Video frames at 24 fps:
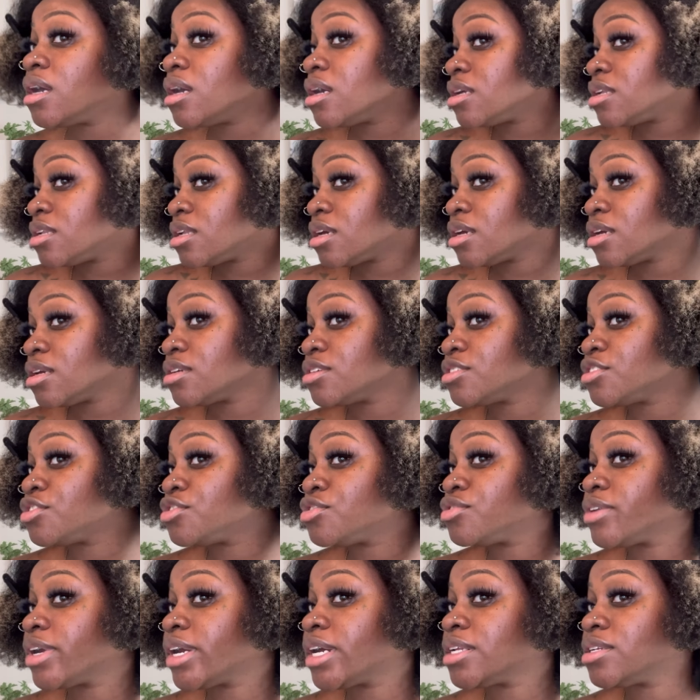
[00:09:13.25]

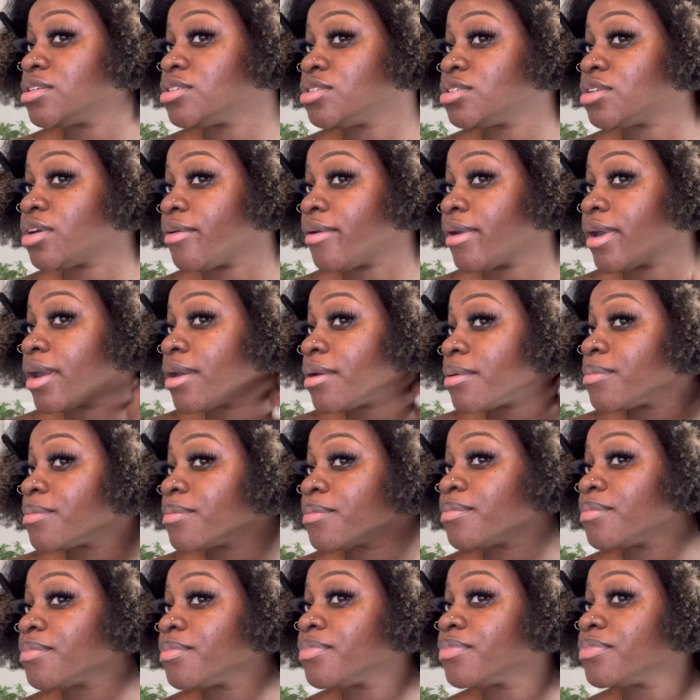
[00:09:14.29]
unstretched, all right?
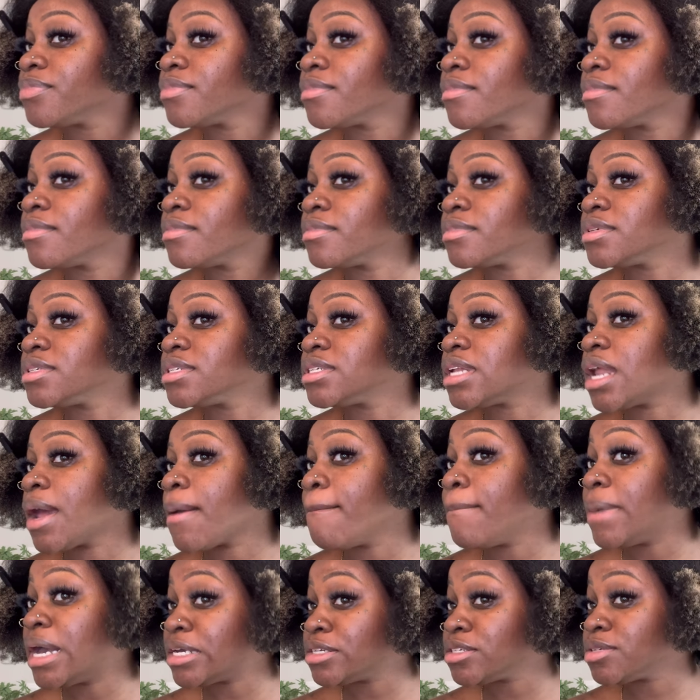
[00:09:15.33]
See that
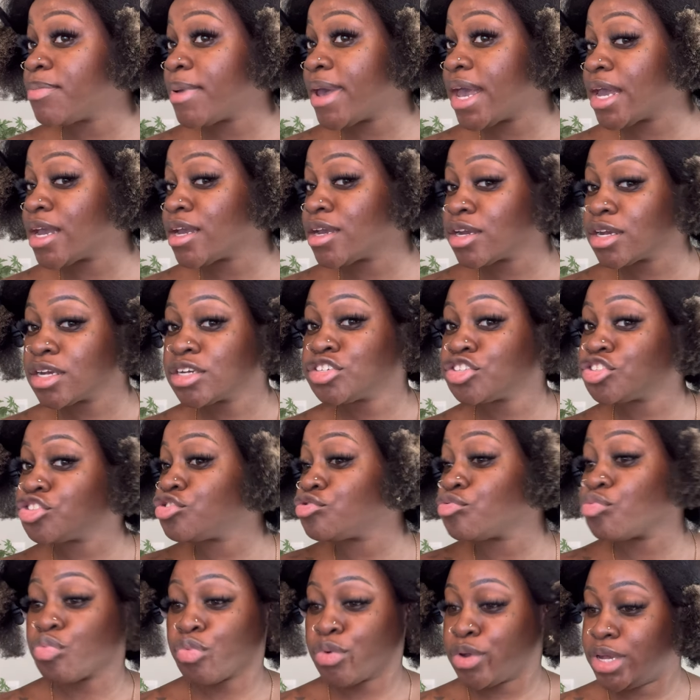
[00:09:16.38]
bounce back?
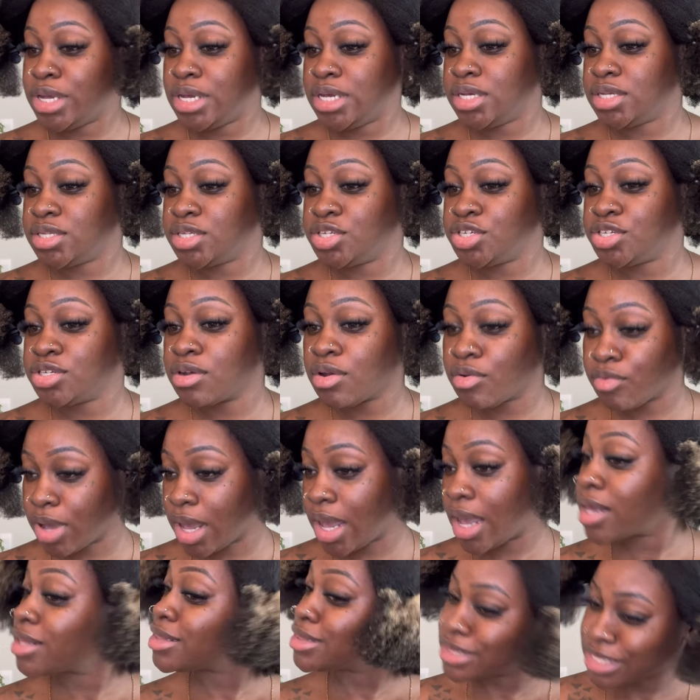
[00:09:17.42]
Shrinkage,
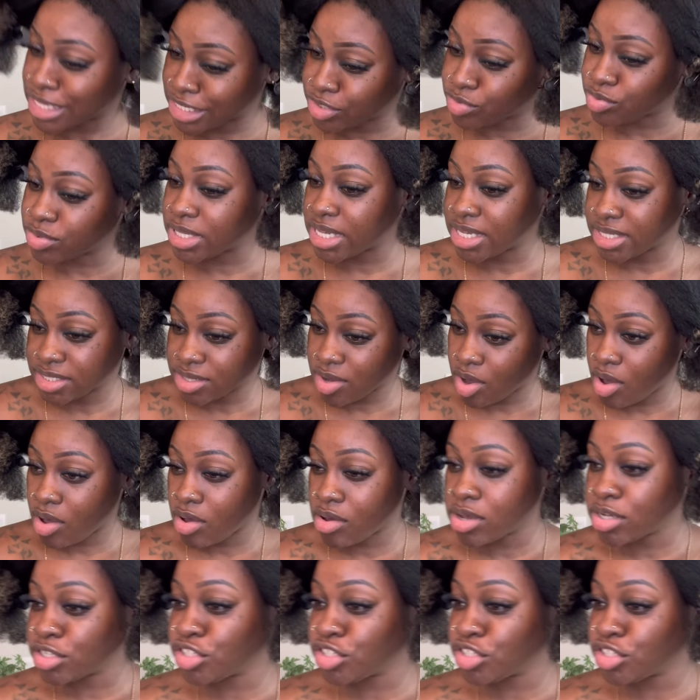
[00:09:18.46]
okay? That's what that's called,